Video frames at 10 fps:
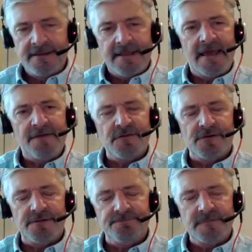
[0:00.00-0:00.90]

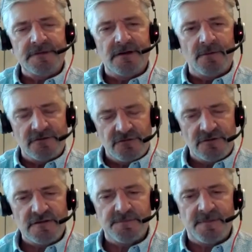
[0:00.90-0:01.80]
after, you know, I
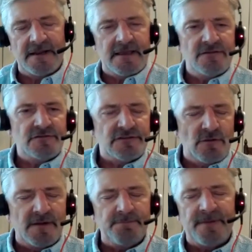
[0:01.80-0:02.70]
took these medications, I
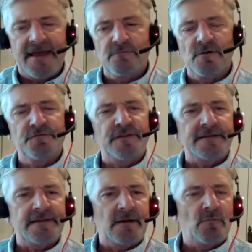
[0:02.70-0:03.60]
went back and
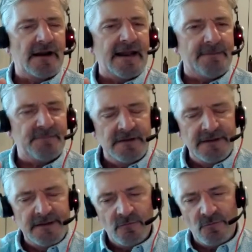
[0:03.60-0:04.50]
reflected on what had happened
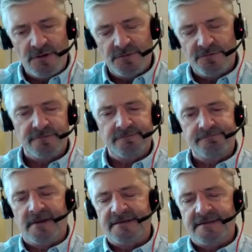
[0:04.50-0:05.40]
with
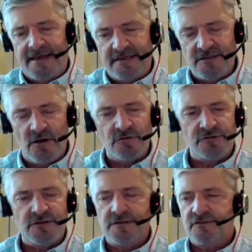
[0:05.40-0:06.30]
my
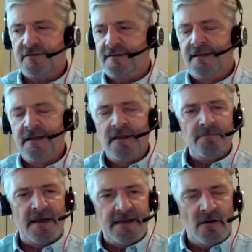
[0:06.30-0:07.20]
diagnosis and
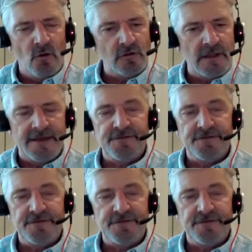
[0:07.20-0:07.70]
my whole life.